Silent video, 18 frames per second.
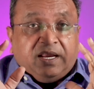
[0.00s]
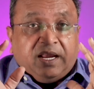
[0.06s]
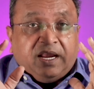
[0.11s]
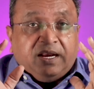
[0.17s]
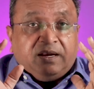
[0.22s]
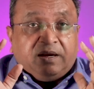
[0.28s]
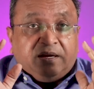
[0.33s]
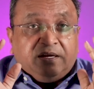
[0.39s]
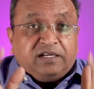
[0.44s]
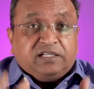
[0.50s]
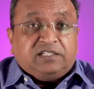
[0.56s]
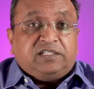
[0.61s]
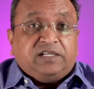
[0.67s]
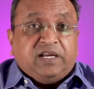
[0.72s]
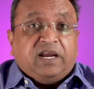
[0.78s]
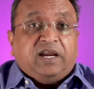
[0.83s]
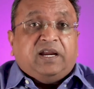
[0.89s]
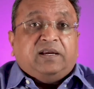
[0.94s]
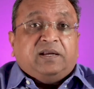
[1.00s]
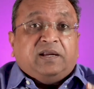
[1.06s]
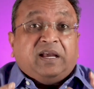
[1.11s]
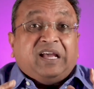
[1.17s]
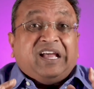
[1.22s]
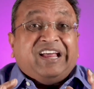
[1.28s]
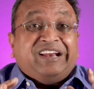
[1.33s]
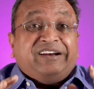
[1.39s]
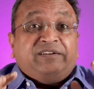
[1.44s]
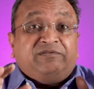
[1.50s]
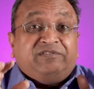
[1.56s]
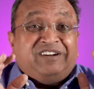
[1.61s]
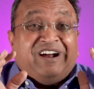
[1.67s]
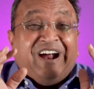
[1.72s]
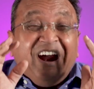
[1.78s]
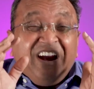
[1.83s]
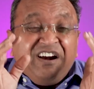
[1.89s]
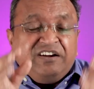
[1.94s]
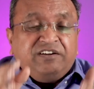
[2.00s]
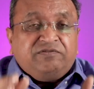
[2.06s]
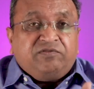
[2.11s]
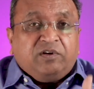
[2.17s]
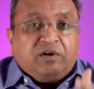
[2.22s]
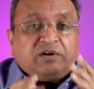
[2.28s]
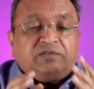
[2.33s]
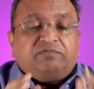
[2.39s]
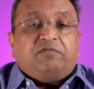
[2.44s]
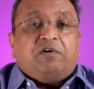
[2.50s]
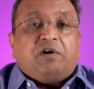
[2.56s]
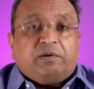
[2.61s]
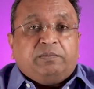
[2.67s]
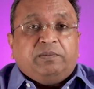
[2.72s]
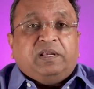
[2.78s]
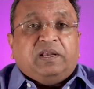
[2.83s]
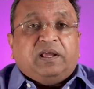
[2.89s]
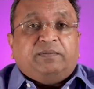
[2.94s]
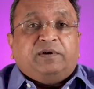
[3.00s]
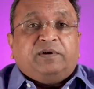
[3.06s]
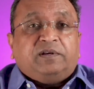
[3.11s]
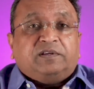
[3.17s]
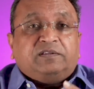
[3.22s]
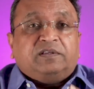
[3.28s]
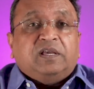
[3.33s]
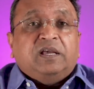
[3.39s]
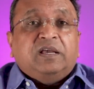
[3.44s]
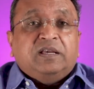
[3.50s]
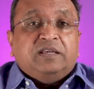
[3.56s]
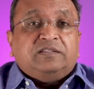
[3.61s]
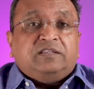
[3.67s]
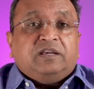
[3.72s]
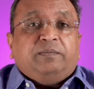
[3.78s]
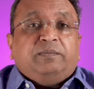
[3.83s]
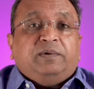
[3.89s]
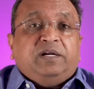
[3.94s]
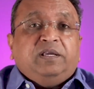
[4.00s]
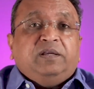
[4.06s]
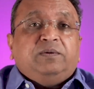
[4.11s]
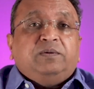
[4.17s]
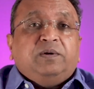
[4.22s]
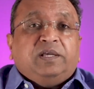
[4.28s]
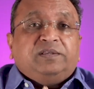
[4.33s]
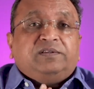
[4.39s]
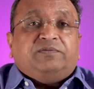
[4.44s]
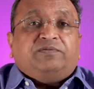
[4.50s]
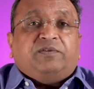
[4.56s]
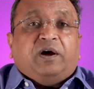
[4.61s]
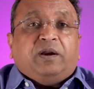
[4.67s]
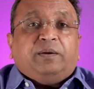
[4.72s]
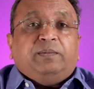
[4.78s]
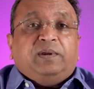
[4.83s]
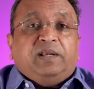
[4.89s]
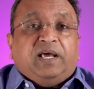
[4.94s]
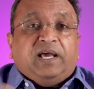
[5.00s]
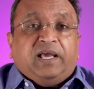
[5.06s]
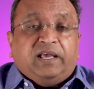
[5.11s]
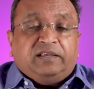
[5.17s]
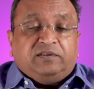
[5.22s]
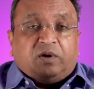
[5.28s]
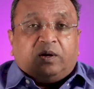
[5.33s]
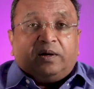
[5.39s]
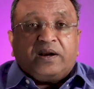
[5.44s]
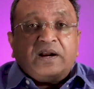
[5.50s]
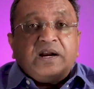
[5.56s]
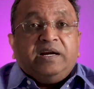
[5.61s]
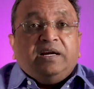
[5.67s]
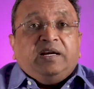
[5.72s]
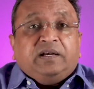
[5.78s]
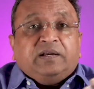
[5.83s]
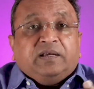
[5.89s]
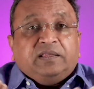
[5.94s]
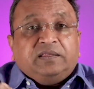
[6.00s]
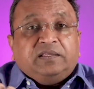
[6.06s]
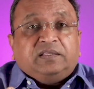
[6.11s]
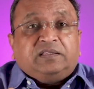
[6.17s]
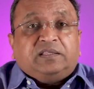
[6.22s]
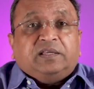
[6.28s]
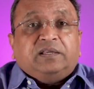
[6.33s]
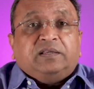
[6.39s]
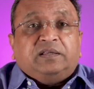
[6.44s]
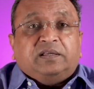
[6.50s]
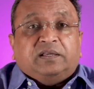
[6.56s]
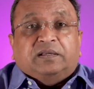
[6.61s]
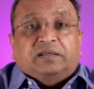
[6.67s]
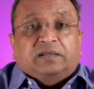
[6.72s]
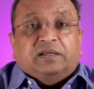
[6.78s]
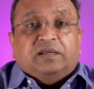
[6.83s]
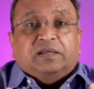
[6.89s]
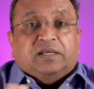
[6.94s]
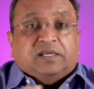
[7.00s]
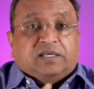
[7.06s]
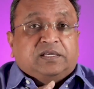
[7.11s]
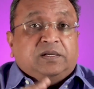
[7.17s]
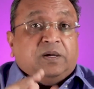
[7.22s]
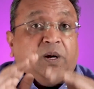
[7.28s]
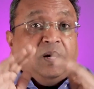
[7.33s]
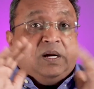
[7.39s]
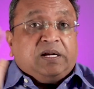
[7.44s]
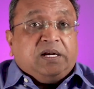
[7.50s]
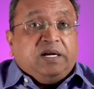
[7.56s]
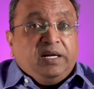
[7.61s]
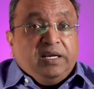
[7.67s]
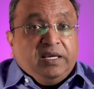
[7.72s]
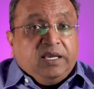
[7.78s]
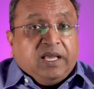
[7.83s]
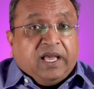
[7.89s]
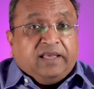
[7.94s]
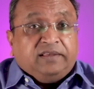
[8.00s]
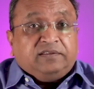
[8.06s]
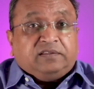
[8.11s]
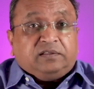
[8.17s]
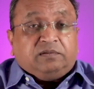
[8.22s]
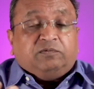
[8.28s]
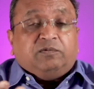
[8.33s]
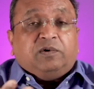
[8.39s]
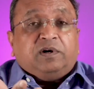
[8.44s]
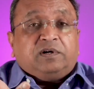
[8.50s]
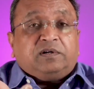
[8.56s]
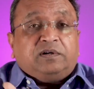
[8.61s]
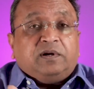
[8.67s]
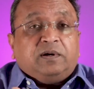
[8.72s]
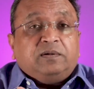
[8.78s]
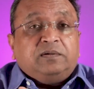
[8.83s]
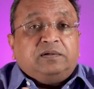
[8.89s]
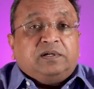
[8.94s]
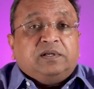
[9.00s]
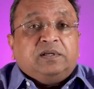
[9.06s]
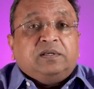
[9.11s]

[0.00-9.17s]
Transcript: and understand and hunt for a formula, because somebody who has a formula has already done the thinking, he already has worked out